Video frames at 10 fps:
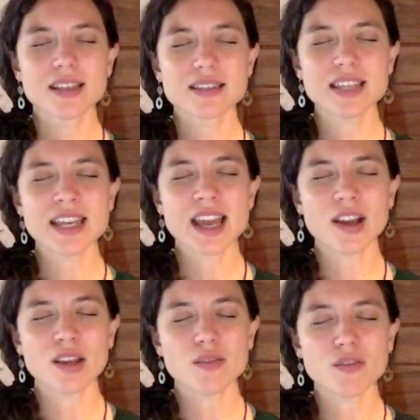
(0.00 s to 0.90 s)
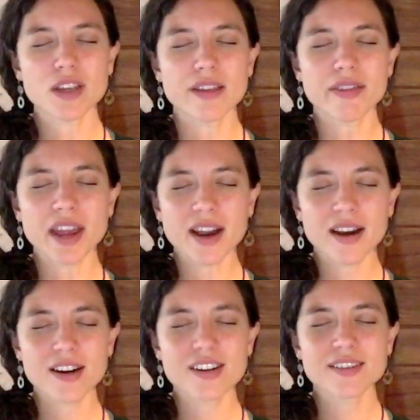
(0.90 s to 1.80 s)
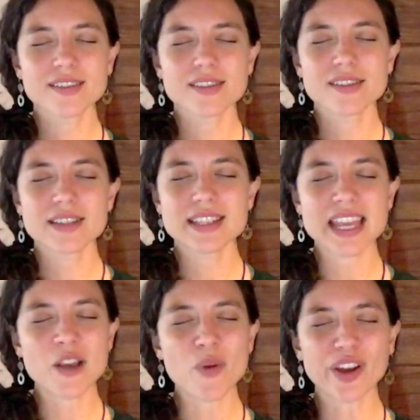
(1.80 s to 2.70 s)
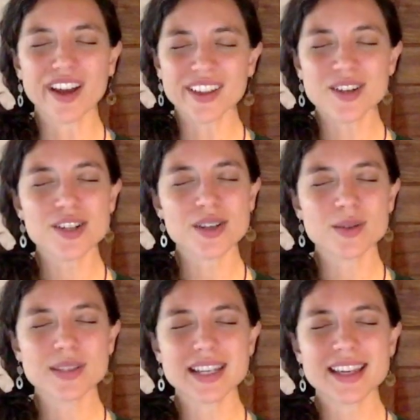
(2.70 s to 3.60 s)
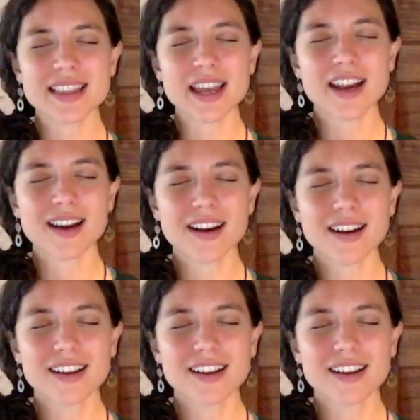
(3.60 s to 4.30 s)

seeing how you feel there, seeing what colors you see there.